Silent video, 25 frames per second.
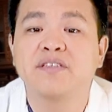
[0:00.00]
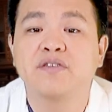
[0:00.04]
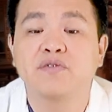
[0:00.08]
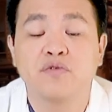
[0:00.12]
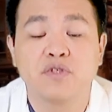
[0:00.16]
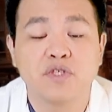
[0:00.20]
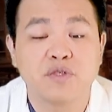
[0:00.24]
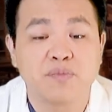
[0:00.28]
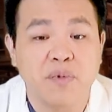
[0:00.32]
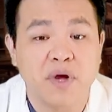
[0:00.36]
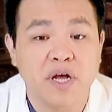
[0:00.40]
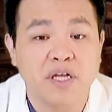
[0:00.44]
in
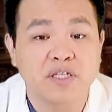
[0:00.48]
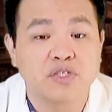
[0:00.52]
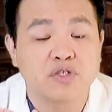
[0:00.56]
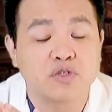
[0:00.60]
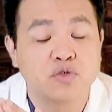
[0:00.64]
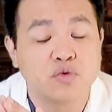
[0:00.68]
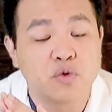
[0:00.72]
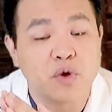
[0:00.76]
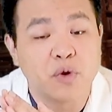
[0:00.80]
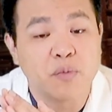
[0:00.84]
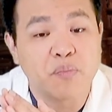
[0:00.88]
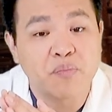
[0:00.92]
response
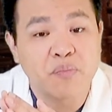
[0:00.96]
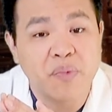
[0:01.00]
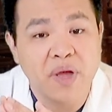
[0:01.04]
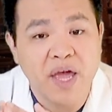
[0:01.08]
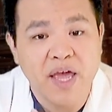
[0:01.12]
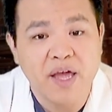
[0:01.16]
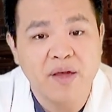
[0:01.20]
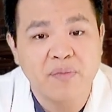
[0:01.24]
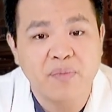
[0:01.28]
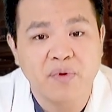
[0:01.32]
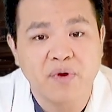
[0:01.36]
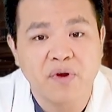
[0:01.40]
to a
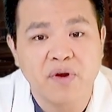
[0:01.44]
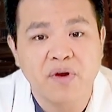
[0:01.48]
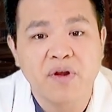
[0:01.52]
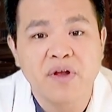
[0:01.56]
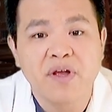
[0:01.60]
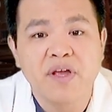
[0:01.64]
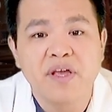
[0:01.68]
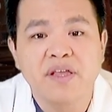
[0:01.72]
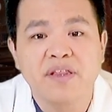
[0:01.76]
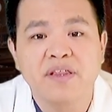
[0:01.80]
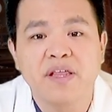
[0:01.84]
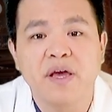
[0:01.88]
paper
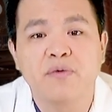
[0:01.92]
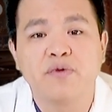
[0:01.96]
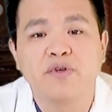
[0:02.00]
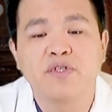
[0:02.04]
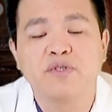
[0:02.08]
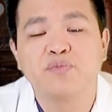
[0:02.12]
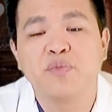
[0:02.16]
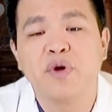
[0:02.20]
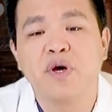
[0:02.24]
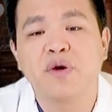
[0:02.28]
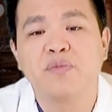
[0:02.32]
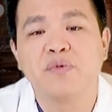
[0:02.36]
that
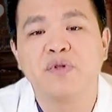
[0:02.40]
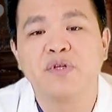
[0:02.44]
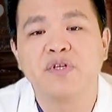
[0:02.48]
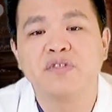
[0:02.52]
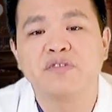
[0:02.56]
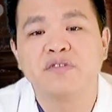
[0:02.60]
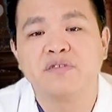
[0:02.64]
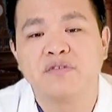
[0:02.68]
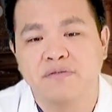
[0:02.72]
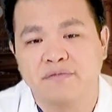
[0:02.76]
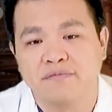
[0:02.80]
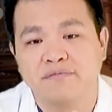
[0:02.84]
was
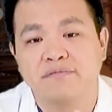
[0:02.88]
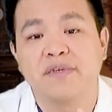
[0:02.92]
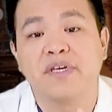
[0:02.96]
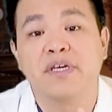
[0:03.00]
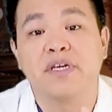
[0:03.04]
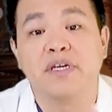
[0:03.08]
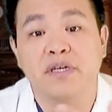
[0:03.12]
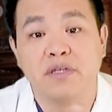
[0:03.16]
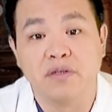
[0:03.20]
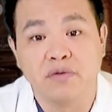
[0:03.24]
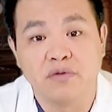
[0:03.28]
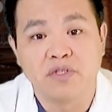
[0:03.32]
published
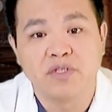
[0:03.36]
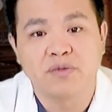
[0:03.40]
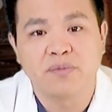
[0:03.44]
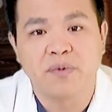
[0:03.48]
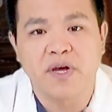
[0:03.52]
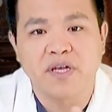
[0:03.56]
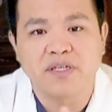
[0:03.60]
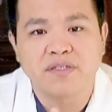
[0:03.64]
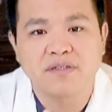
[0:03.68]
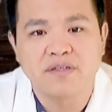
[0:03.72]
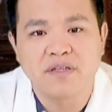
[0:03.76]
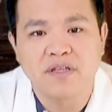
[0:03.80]
in
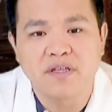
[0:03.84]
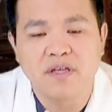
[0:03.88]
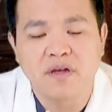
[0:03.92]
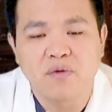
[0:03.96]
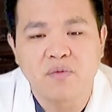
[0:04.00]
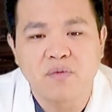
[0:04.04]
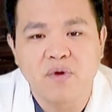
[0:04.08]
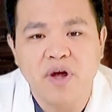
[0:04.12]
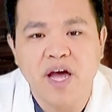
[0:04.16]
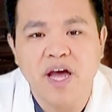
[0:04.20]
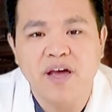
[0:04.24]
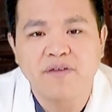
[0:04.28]
response to the
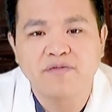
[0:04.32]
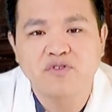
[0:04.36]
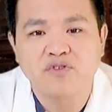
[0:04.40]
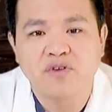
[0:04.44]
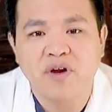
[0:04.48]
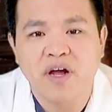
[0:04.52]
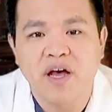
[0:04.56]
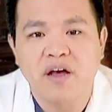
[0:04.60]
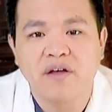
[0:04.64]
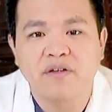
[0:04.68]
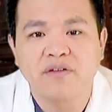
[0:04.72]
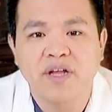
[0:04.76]
ARRIVE
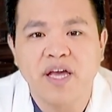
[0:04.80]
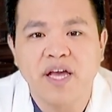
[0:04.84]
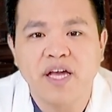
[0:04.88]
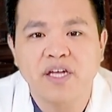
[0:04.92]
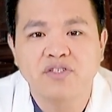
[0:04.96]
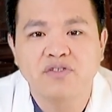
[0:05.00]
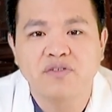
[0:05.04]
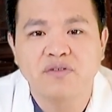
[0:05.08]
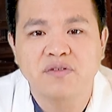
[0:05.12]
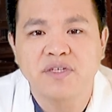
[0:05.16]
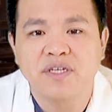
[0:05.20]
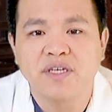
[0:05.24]
trial
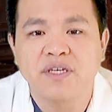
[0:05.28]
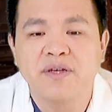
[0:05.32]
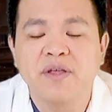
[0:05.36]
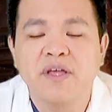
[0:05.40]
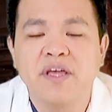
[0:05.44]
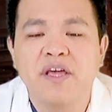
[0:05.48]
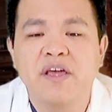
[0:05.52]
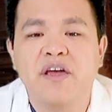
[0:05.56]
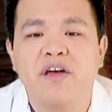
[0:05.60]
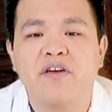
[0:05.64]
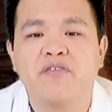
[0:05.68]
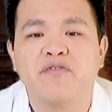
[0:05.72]
naturally.
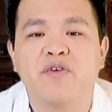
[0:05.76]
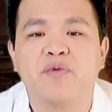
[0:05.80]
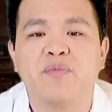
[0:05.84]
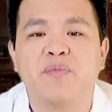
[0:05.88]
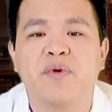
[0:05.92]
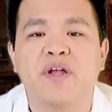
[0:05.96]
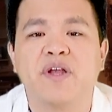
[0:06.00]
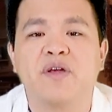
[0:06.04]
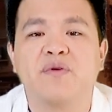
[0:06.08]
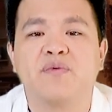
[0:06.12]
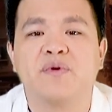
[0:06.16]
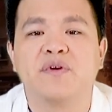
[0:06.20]

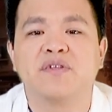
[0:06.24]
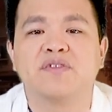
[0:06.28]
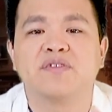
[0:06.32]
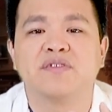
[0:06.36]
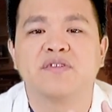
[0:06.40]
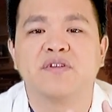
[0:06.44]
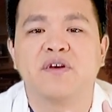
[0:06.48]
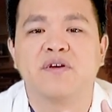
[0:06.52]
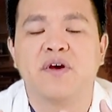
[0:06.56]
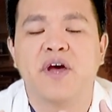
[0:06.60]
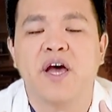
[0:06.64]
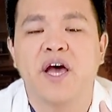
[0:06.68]
Everybody wants
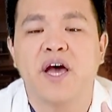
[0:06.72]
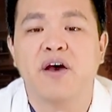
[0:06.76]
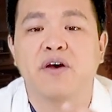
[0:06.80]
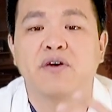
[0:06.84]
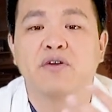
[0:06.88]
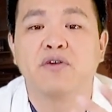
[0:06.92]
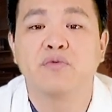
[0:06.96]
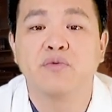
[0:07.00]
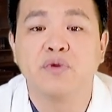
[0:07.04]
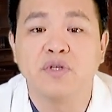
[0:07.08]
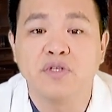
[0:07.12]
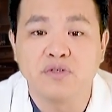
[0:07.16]
to know how
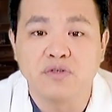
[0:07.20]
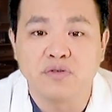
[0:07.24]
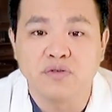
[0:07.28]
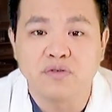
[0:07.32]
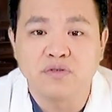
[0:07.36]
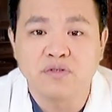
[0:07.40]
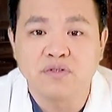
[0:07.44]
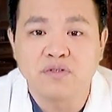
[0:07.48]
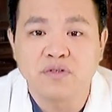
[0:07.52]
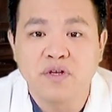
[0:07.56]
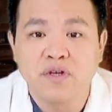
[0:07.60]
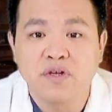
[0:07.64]
to
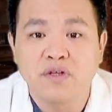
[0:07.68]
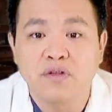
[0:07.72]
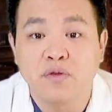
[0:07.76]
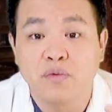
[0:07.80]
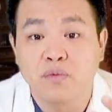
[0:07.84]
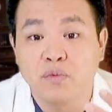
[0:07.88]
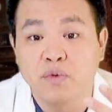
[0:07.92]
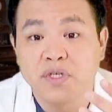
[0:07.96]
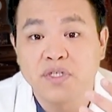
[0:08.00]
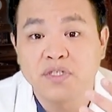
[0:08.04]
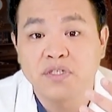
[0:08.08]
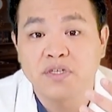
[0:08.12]
reduce the
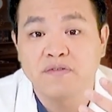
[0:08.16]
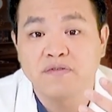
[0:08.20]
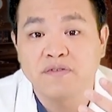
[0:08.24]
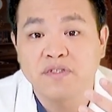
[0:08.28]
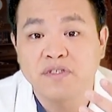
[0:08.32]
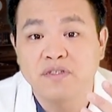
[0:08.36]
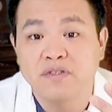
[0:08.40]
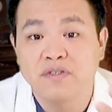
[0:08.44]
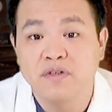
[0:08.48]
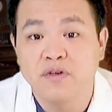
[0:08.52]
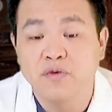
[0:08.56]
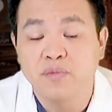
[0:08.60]
risk of
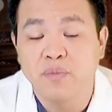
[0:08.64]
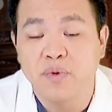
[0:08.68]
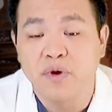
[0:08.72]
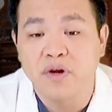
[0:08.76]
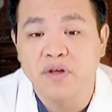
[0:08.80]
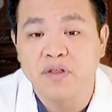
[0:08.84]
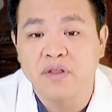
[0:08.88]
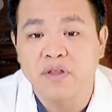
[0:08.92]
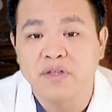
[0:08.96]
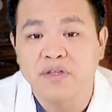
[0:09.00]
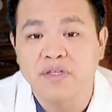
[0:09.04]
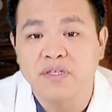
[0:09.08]

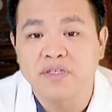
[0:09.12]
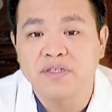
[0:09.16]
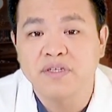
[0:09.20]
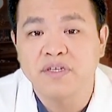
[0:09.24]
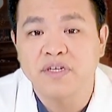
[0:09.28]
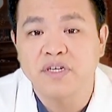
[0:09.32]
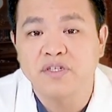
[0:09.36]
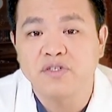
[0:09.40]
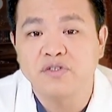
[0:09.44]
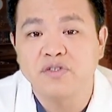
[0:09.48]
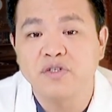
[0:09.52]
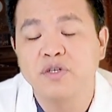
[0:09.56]
stillbirth in this
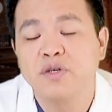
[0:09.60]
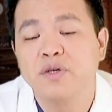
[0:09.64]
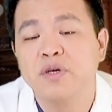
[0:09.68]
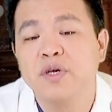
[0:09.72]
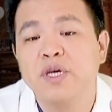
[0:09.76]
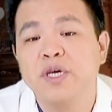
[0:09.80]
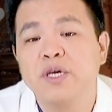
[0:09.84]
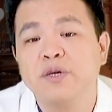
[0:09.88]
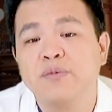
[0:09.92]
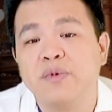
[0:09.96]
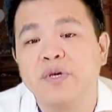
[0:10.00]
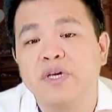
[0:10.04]
country,
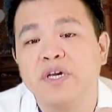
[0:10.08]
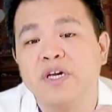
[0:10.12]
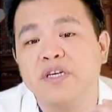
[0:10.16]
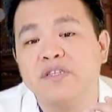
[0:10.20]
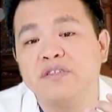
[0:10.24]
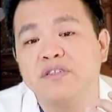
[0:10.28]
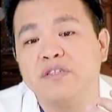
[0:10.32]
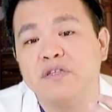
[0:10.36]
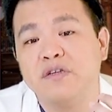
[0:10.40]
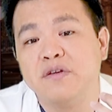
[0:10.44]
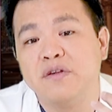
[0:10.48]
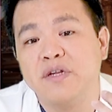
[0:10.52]

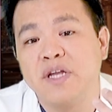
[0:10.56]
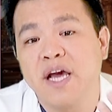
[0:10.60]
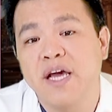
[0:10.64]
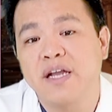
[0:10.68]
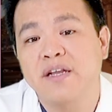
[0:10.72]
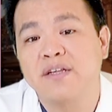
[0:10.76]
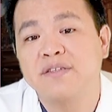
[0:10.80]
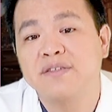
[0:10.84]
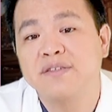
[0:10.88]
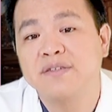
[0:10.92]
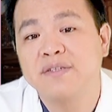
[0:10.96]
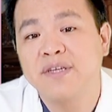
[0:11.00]
because in the
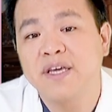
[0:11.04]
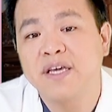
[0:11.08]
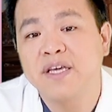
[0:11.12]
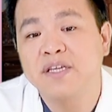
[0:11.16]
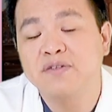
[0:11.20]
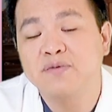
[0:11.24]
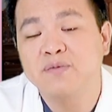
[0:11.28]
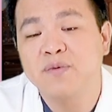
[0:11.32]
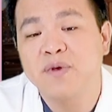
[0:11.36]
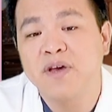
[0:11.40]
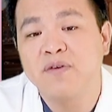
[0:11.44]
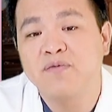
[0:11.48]
United
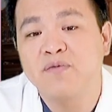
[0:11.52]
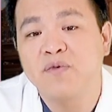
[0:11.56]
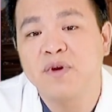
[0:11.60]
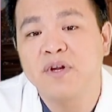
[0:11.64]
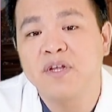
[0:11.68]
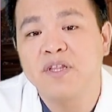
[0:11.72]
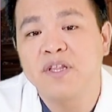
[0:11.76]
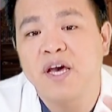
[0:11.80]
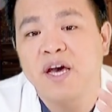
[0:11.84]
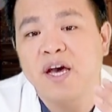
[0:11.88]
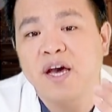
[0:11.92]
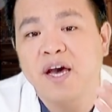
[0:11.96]
States, we have one
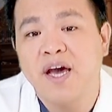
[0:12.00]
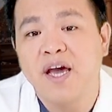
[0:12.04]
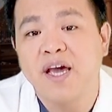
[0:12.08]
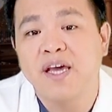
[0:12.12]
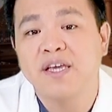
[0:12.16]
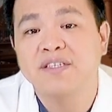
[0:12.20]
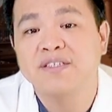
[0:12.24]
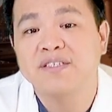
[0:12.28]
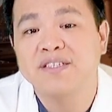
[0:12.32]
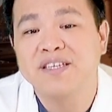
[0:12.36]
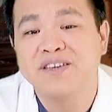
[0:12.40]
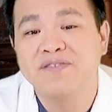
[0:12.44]
of the
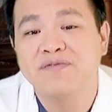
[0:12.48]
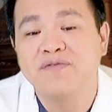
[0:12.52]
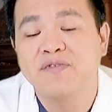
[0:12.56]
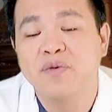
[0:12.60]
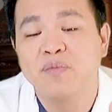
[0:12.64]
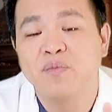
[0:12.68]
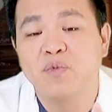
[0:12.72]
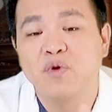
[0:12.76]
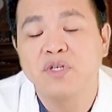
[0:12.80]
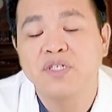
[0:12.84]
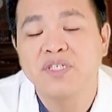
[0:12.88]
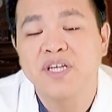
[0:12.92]
highest
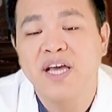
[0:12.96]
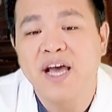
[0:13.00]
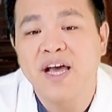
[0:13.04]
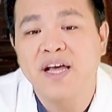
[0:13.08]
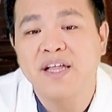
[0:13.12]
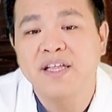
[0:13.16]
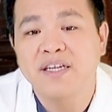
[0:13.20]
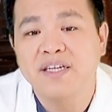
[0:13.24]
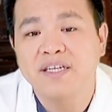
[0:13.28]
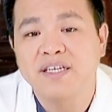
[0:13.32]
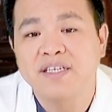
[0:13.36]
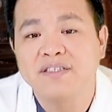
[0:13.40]
infant
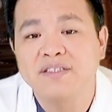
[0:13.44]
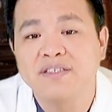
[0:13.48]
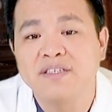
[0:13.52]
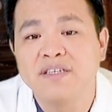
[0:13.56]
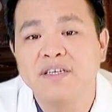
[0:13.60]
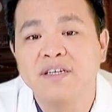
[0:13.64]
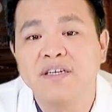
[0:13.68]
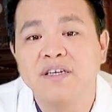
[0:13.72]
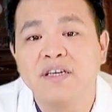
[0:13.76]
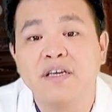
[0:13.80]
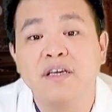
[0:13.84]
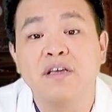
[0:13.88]
mortalities
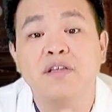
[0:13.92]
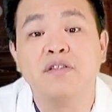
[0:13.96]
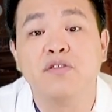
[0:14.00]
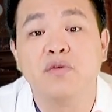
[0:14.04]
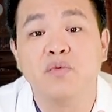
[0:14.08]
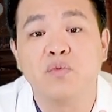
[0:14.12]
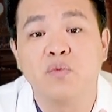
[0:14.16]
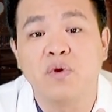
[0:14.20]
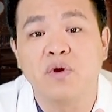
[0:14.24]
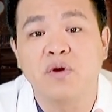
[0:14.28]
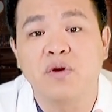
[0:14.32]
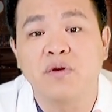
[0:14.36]
in the
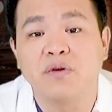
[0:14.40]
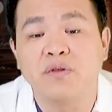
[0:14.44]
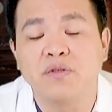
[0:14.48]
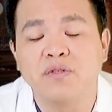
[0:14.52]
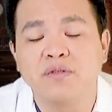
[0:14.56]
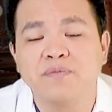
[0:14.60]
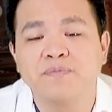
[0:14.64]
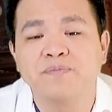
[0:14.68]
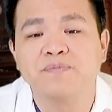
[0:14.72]
world.